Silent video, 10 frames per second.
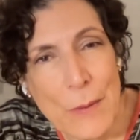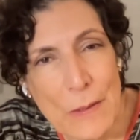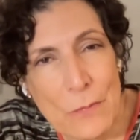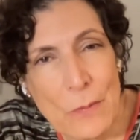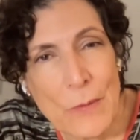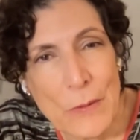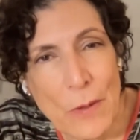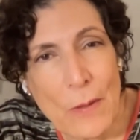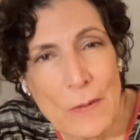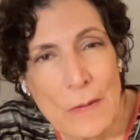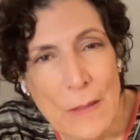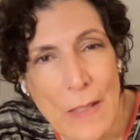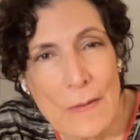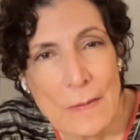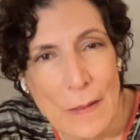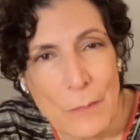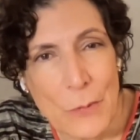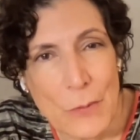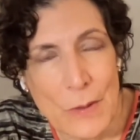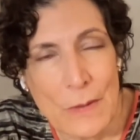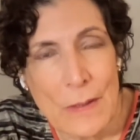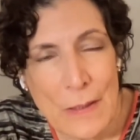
Because when we talked the last time, you did